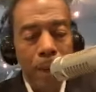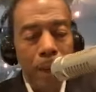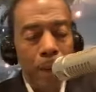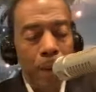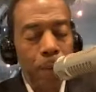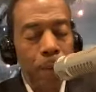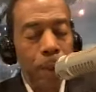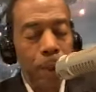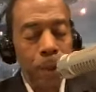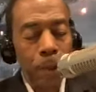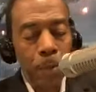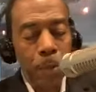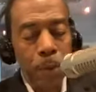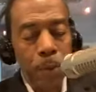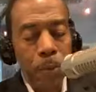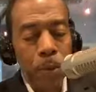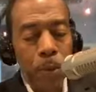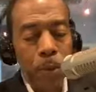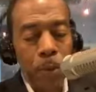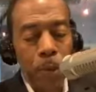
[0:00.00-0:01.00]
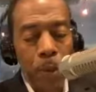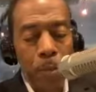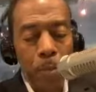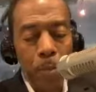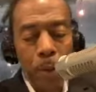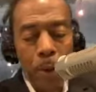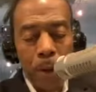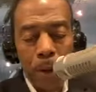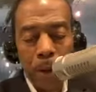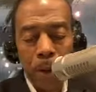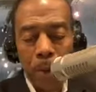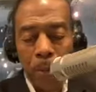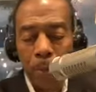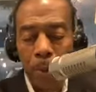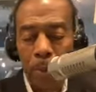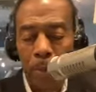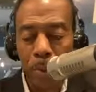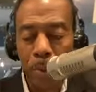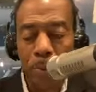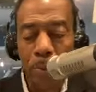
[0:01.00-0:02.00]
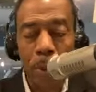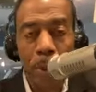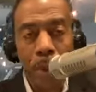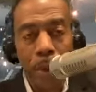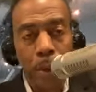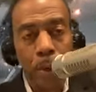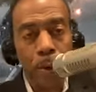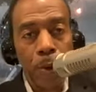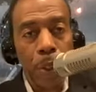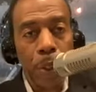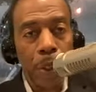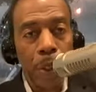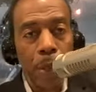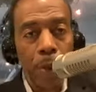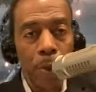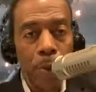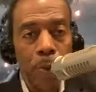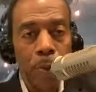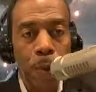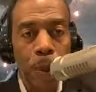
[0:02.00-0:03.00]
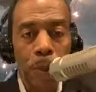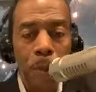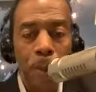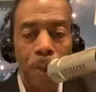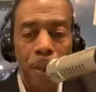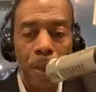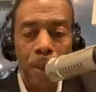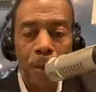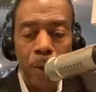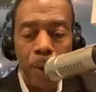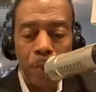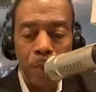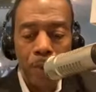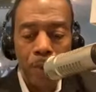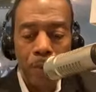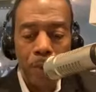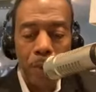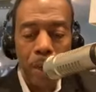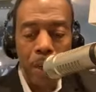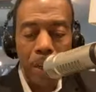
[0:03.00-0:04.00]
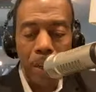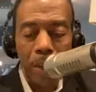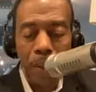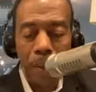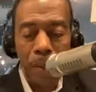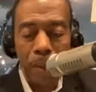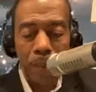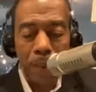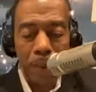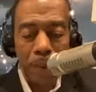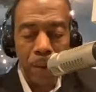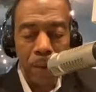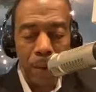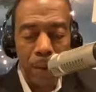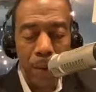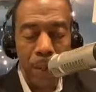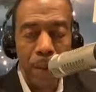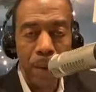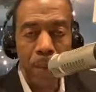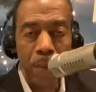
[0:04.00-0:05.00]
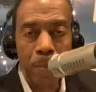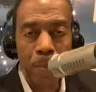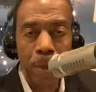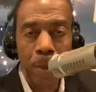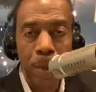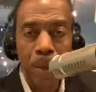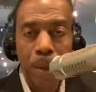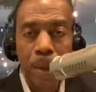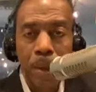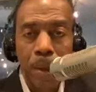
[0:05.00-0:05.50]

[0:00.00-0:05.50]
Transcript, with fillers: like to welcome you to the Marketing Pulpit Radio Show. We are here every Friday at 10:30 a.m.